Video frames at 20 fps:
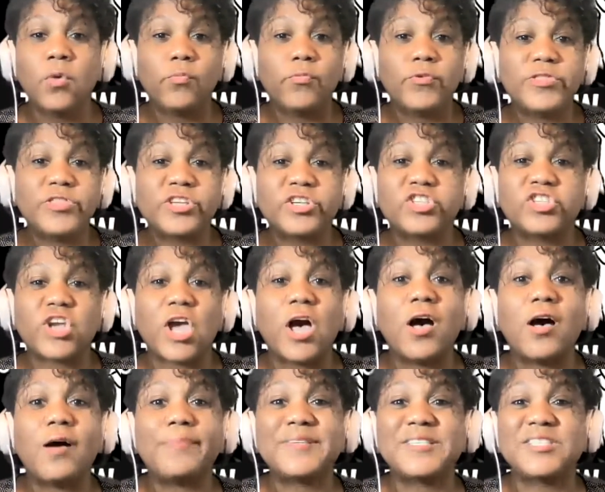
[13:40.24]
when the
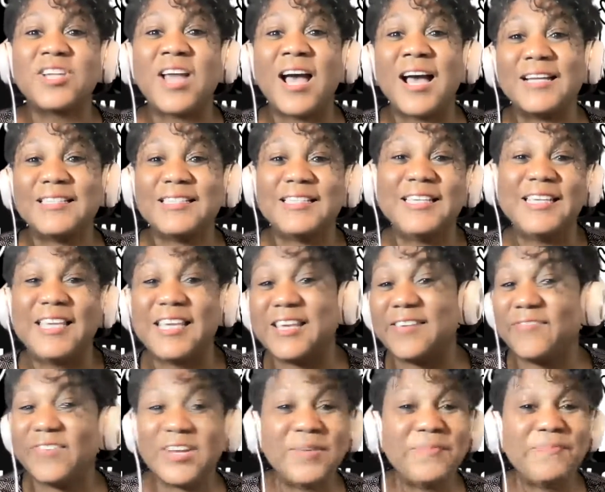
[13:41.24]
job is not
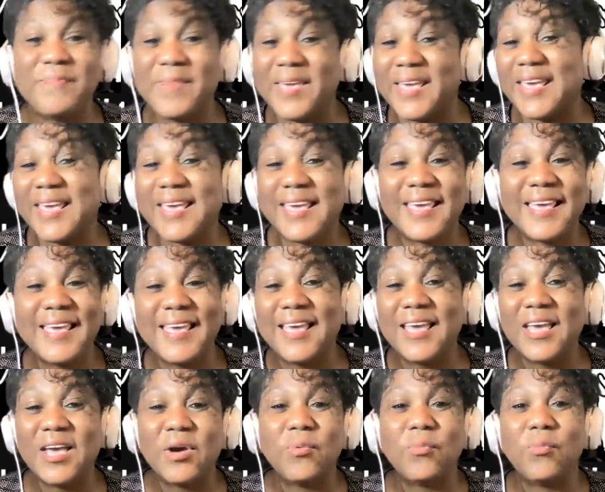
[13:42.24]
giving me
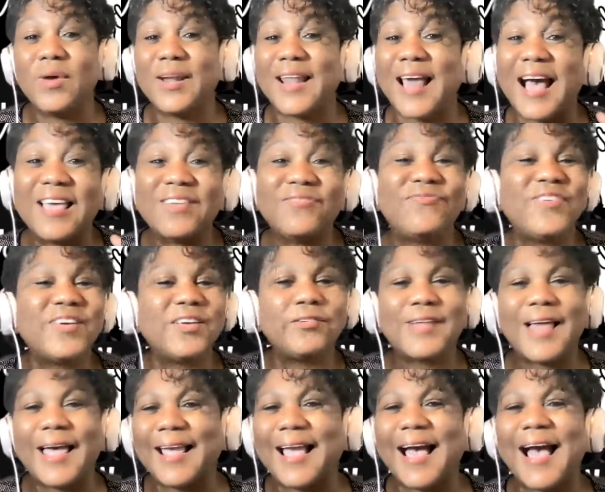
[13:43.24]
what I feel
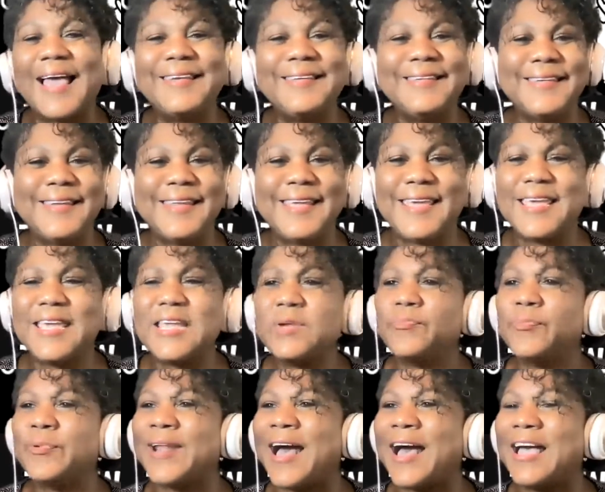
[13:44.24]
like I
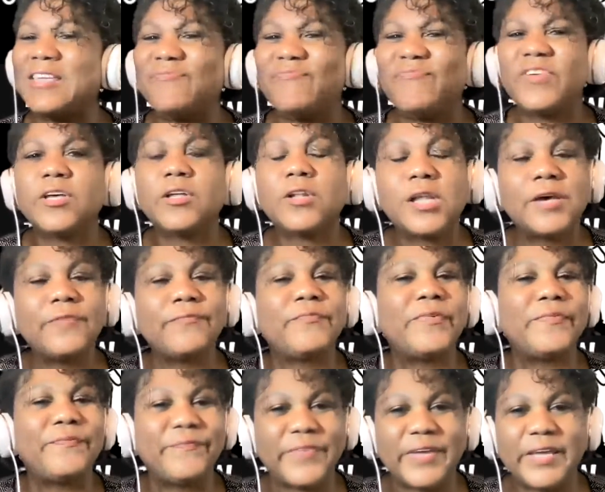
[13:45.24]
need, when I feel
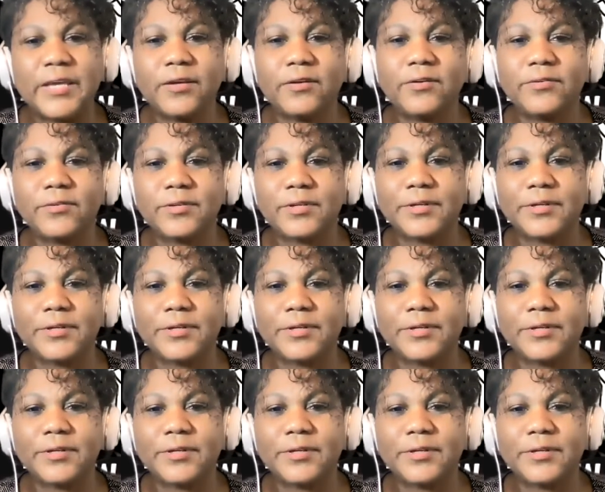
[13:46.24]
unfulfilled,